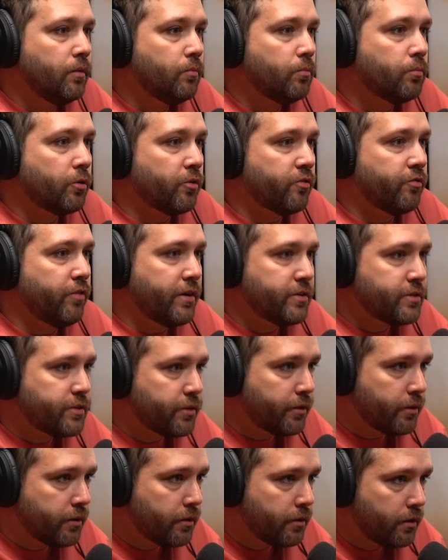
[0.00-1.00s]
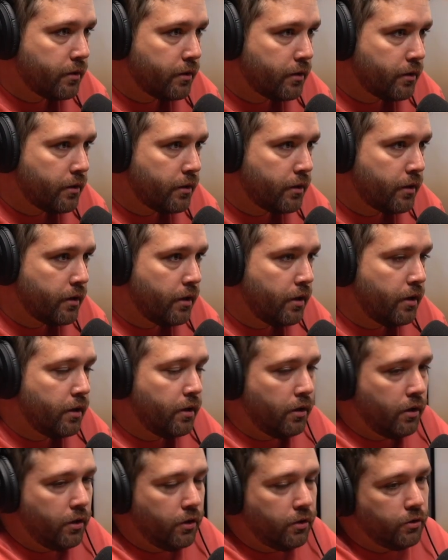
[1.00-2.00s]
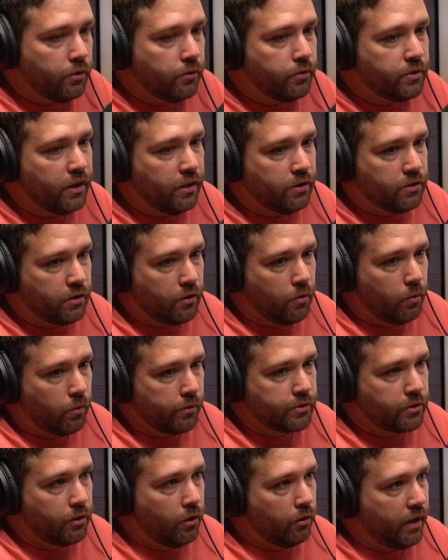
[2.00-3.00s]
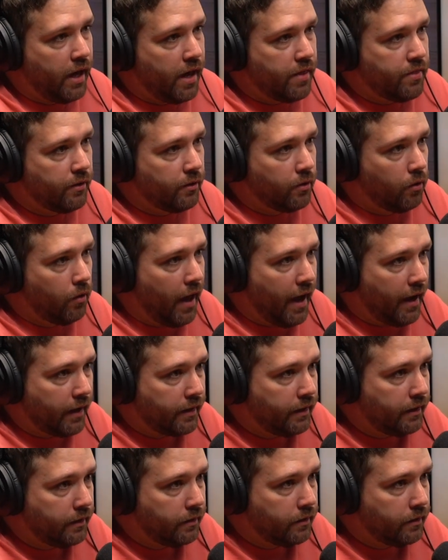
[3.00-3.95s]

professor, you teach a course called ethical hacking.